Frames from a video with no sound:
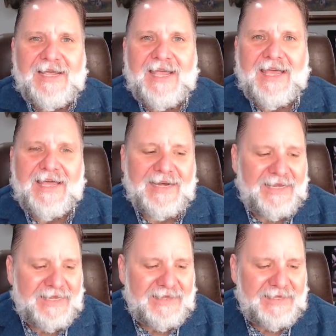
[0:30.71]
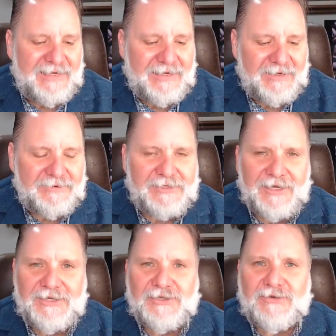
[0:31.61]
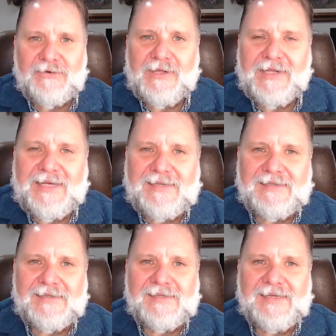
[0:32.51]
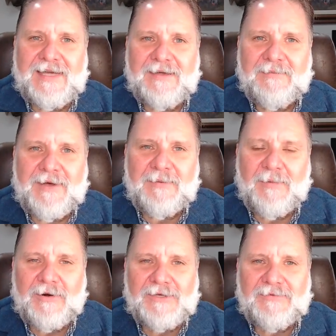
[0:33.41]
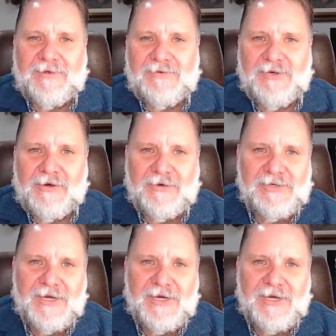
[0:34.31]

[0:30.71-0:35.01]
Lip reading: and in the Sunday school classes at my Marksfield church.